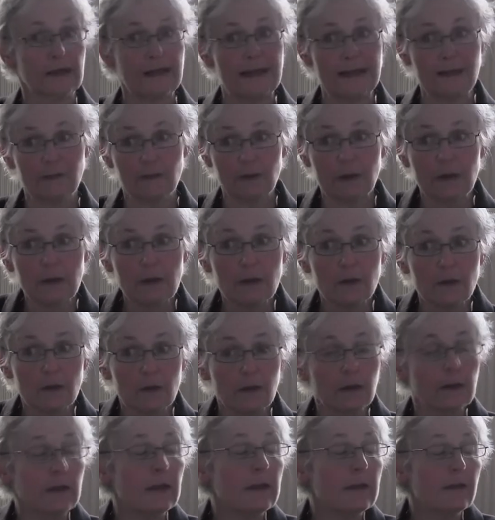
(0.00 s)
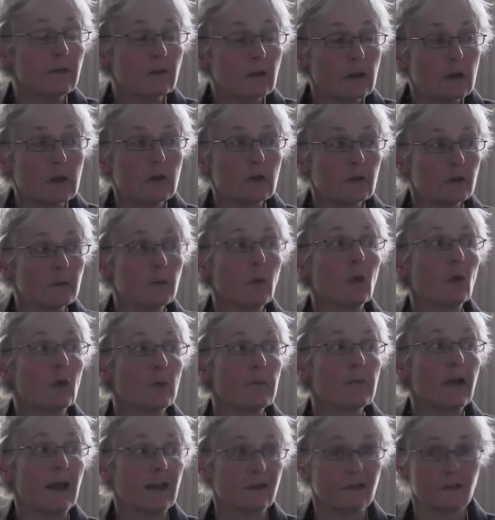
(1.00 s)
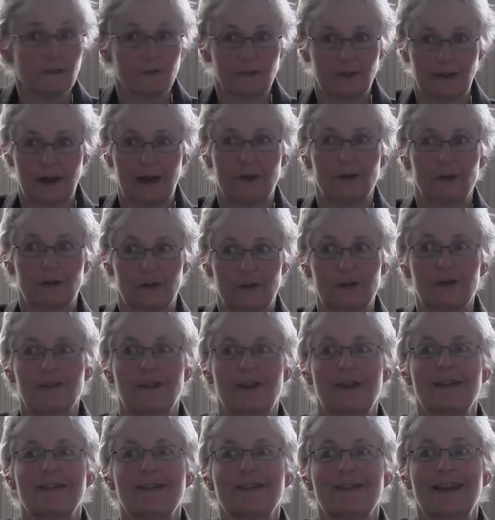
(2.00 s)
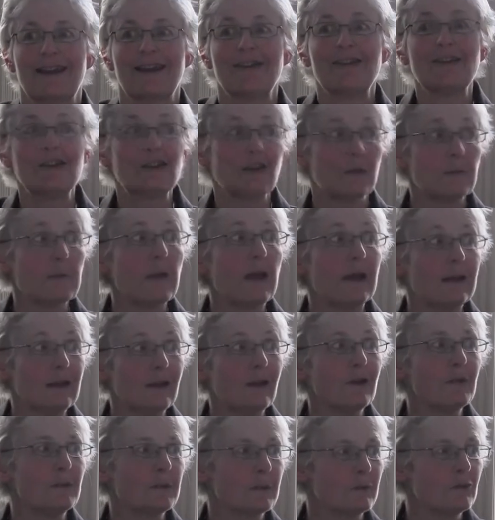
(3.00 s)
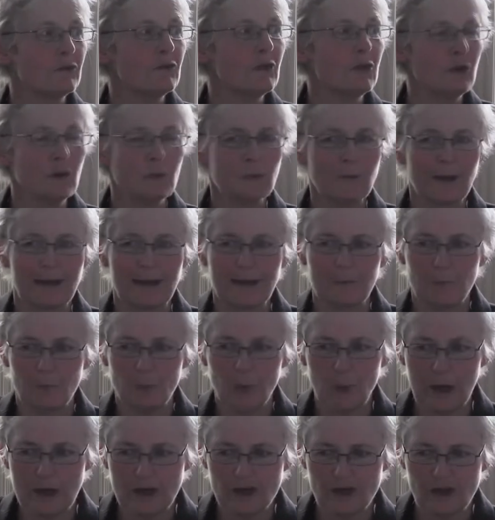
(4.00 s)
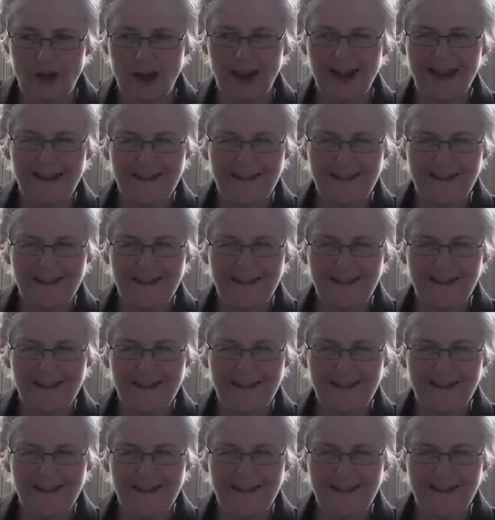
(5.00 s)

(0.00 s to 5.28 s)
Even in the smaller peasants' houses, there is a main open room in which